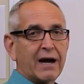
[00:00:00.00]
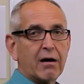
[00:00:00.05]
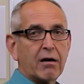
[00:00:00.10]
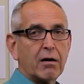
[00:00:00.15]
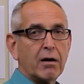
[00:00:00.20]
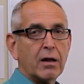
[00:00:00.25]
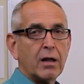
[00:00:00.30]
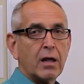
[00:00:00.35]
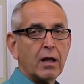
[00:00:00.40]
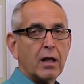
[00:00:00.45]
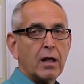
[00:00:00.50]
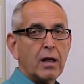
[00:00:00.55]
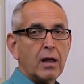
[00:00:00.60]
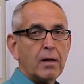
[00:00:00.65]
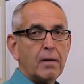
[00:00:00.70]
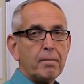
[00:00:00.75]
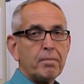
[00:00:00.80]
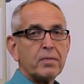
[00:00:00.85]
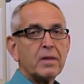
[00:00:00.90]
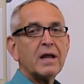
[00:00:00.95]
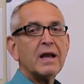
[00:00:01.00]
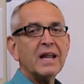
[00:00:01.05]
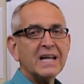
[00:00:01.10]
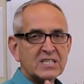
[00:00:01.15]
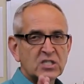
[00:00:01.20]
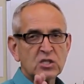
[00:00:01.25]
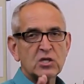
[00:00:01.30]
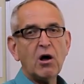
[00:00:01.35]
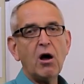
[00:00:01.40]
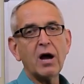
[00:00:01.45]
there?
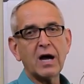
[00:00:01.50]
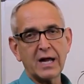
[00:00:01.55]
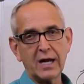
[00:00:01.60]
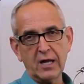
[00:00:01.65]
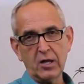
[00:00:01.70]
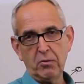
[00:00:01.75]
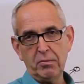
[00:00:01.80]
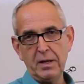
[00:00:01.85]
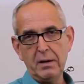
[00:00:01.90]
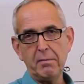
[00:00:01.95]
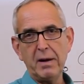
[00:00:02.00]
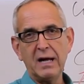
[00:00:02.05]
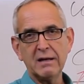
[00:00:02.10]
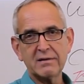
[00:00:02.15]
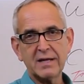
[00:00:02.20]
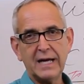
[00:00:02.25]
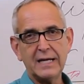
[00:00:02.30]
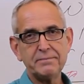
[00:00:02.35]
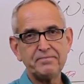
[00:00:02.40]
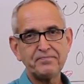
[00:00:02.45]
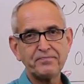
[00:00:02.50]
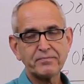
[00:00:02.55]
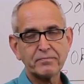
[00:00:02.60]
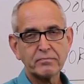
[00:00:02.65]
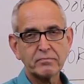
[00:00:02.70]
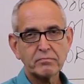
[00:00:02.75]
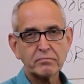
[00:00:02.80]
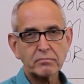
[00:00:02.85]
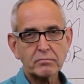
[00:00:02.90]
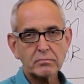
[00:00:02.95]
Let's talk a little bit about that.
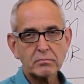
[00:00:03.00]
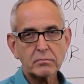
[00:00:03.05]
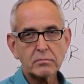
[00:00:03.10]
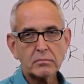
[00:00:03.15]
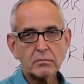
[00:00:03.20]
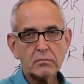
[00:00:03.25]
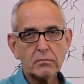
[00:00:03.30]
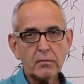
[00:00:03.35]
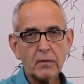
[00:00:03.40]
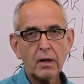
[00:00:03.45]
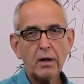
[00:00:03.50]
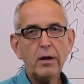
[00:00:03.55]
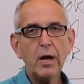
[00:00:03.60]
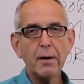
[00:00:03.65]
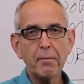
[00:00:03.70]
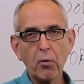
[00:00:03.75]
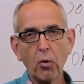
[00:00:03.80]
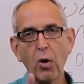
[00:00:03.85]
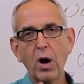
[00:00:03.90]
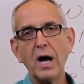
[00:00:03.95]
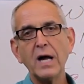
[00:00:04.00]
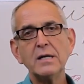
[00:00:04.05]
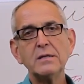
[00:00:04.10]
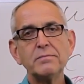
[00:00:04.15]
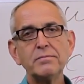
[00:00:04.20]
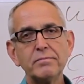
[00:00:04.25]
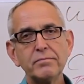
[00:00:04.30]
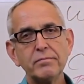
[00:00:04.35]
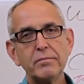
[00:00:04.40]
Number one,